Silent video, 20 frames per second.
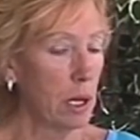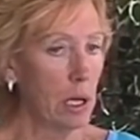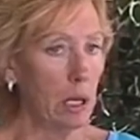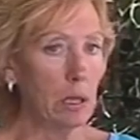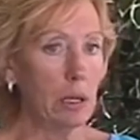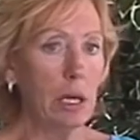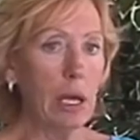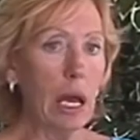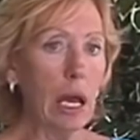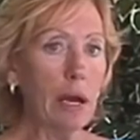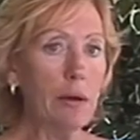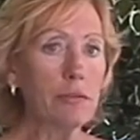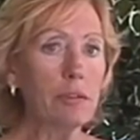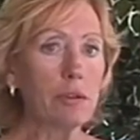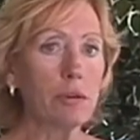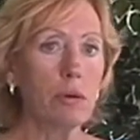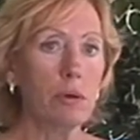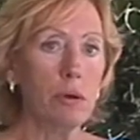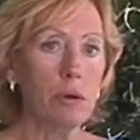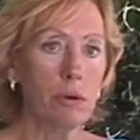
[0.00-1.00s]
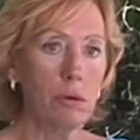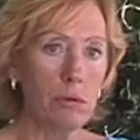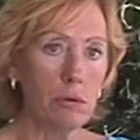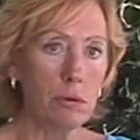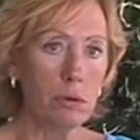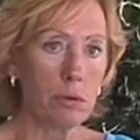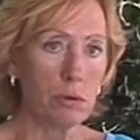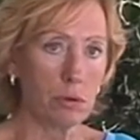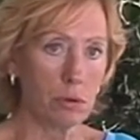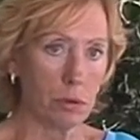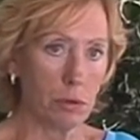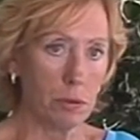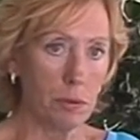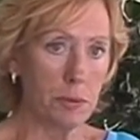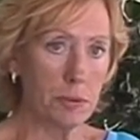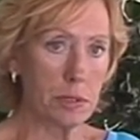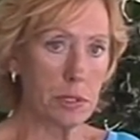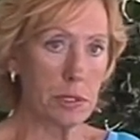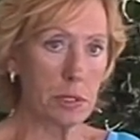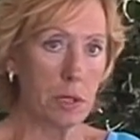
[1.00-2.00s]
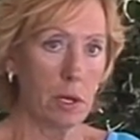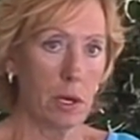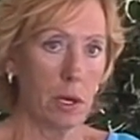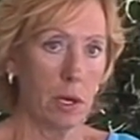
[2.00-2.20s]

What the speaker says: In the afternoon groups,